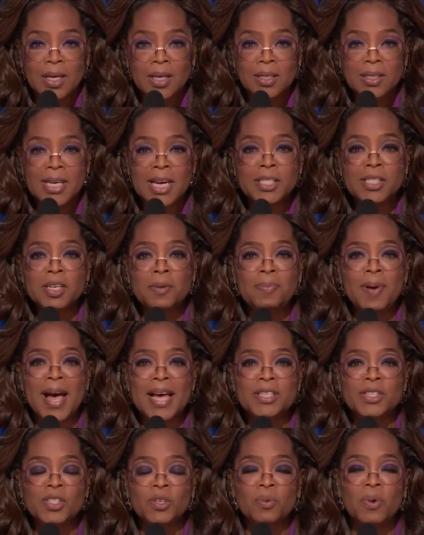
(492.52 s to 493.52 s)
Tessie
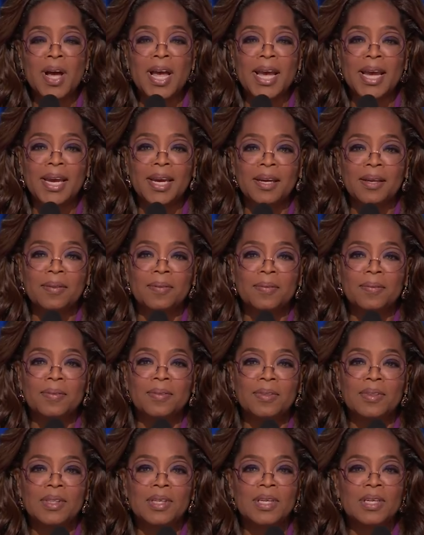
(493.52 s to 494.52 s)
passed away
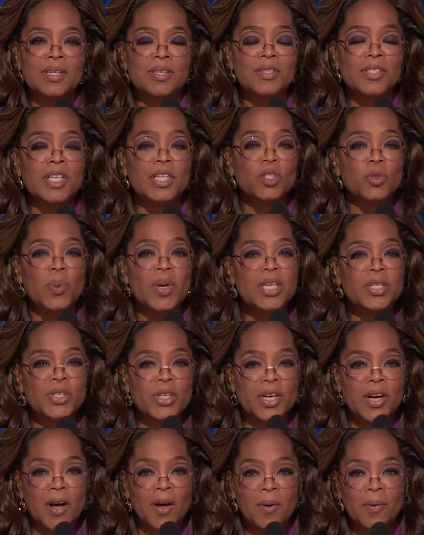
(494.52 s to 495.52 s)
6 weeks
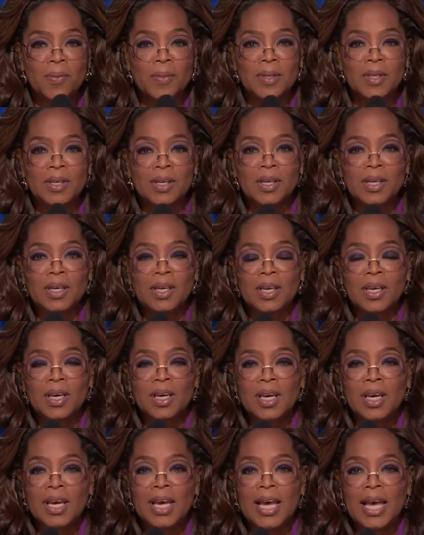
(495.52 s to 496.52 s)
ago.
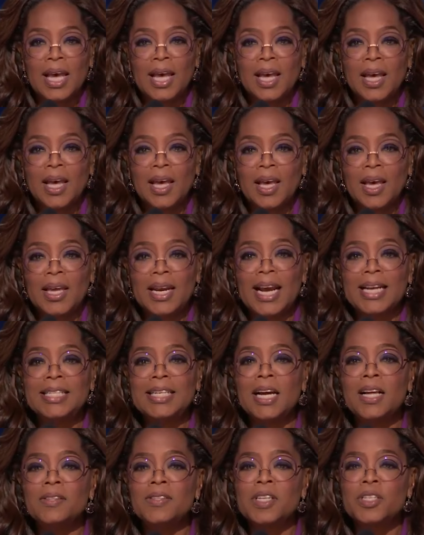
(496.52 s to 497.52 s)
And I
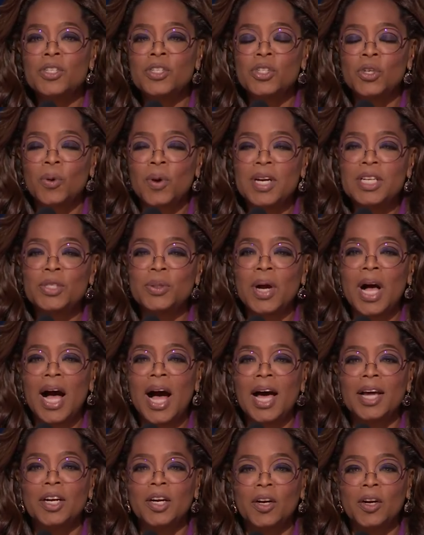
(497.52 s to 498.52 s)
tell this story to
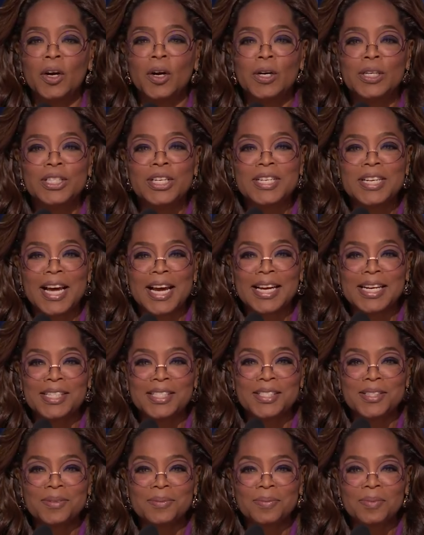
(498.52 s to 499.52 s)
honor her
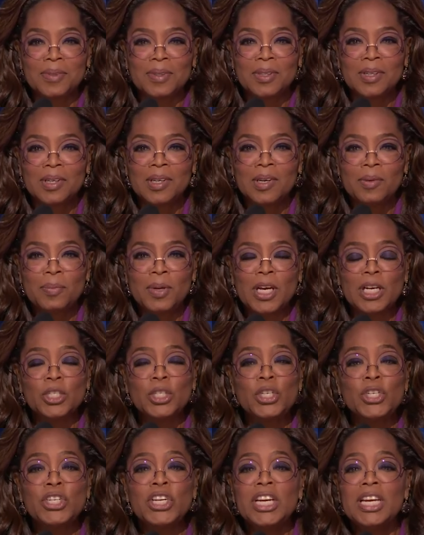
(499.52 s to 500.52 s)
tonight, because
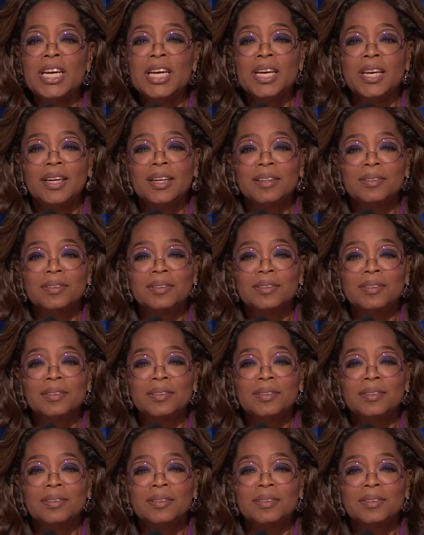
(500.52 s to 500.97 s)
she,